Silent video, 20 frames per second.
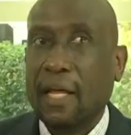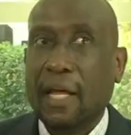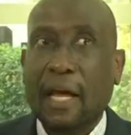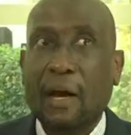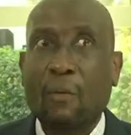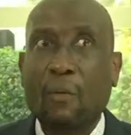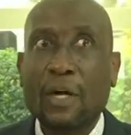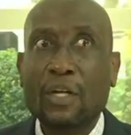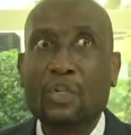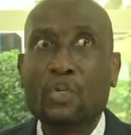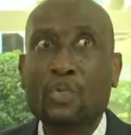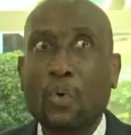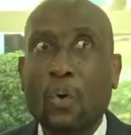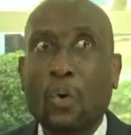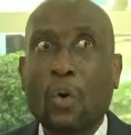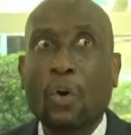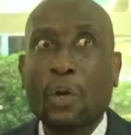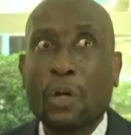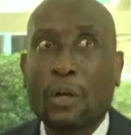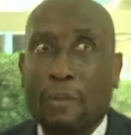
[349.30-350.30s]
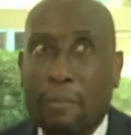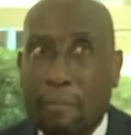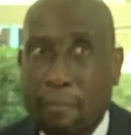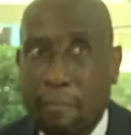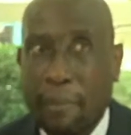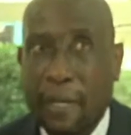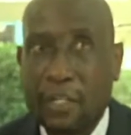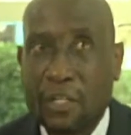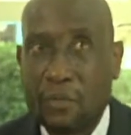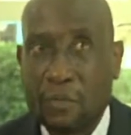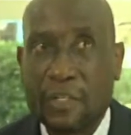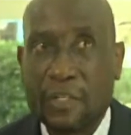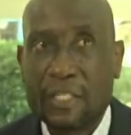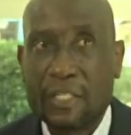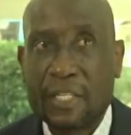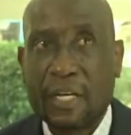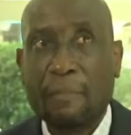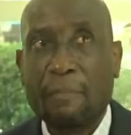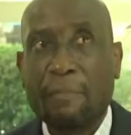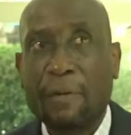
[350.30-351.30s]
I want to own part of this
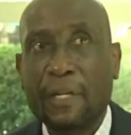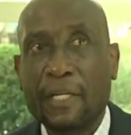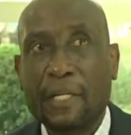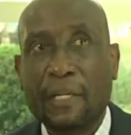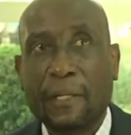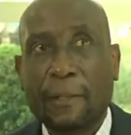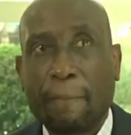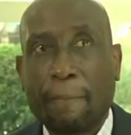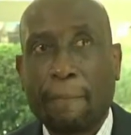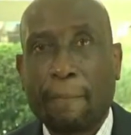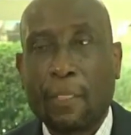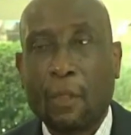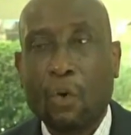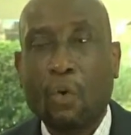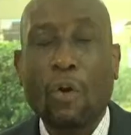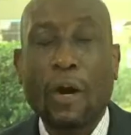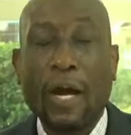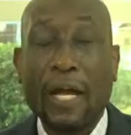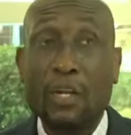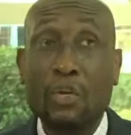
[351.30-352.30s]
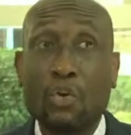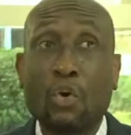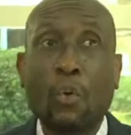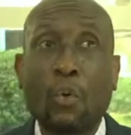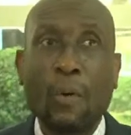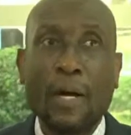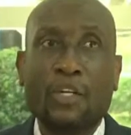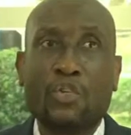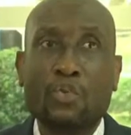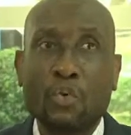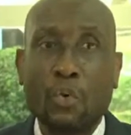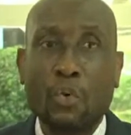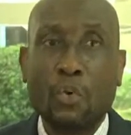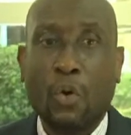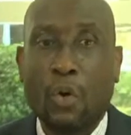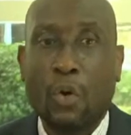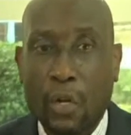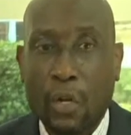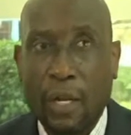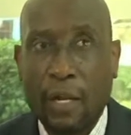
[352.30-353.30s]
company. Or I don't want to
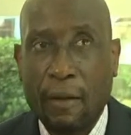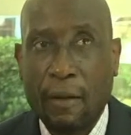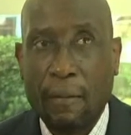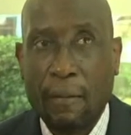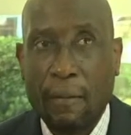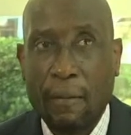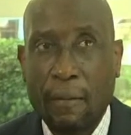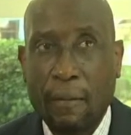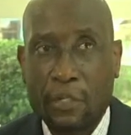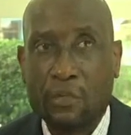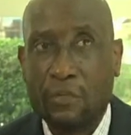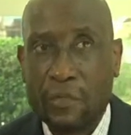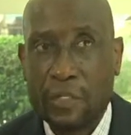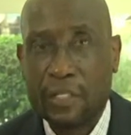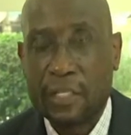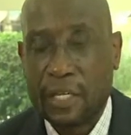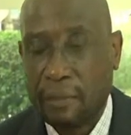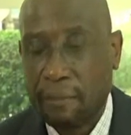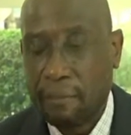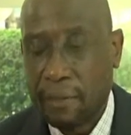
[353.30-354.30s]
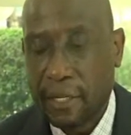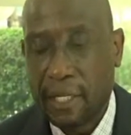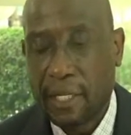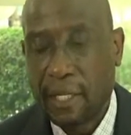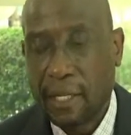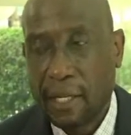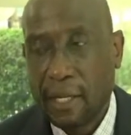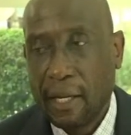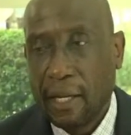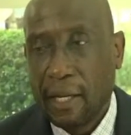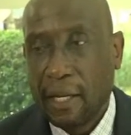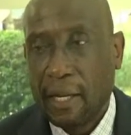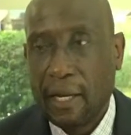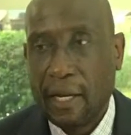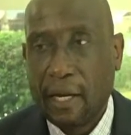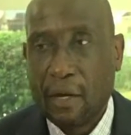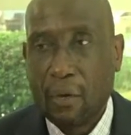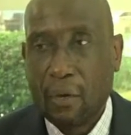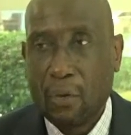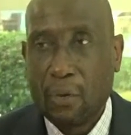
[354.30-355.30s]
own part of this company.
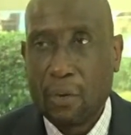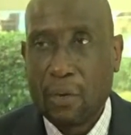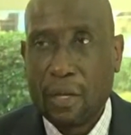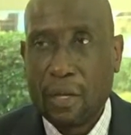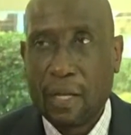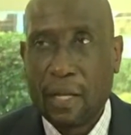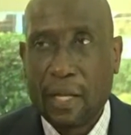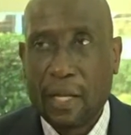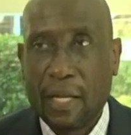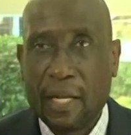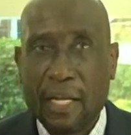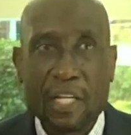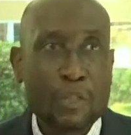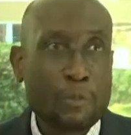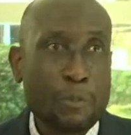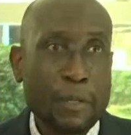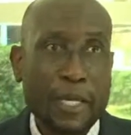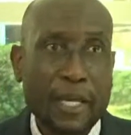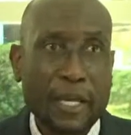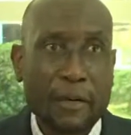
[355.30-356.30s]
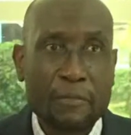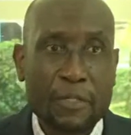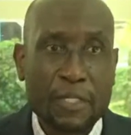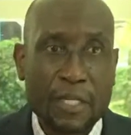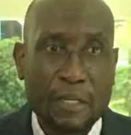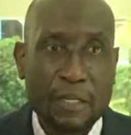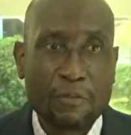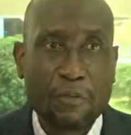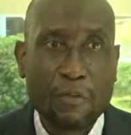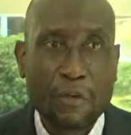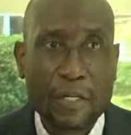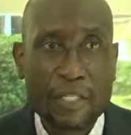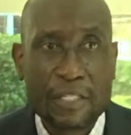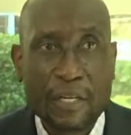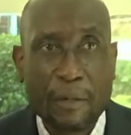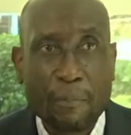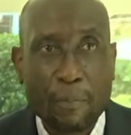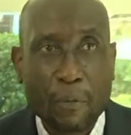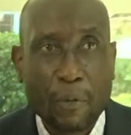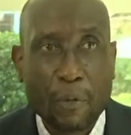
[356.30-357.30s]
Now, let's pick MTN, for
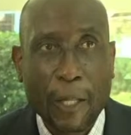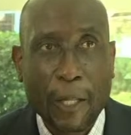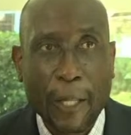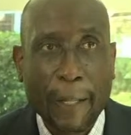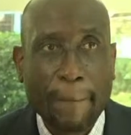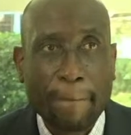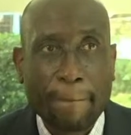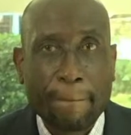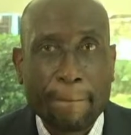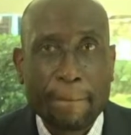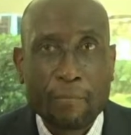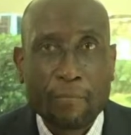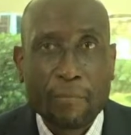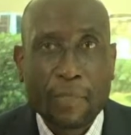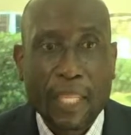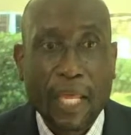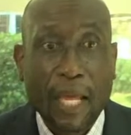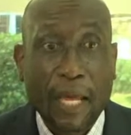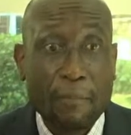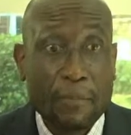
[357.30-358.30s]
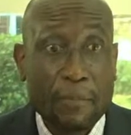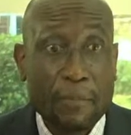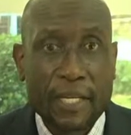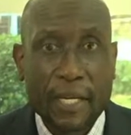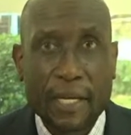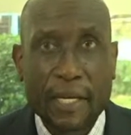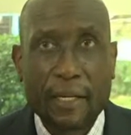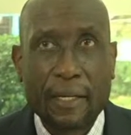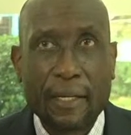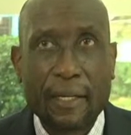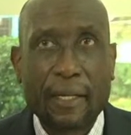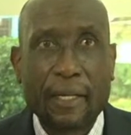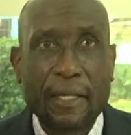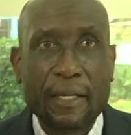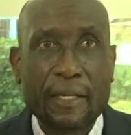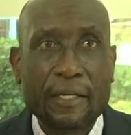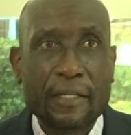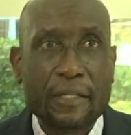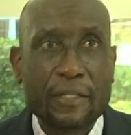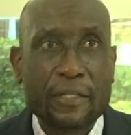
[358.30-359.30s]
example. MTN
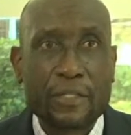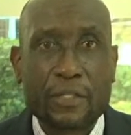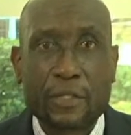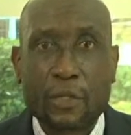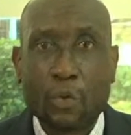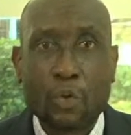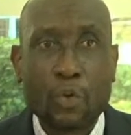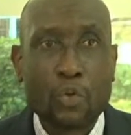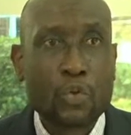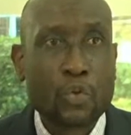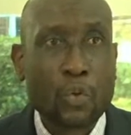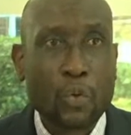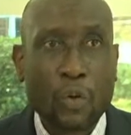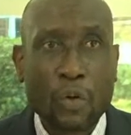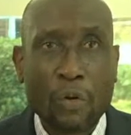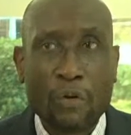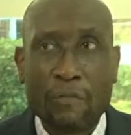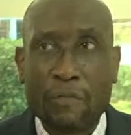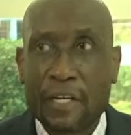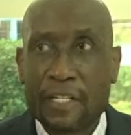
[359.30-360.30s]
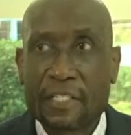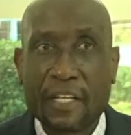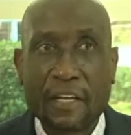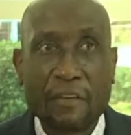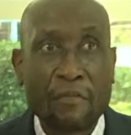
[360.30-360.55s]
is known to all of us.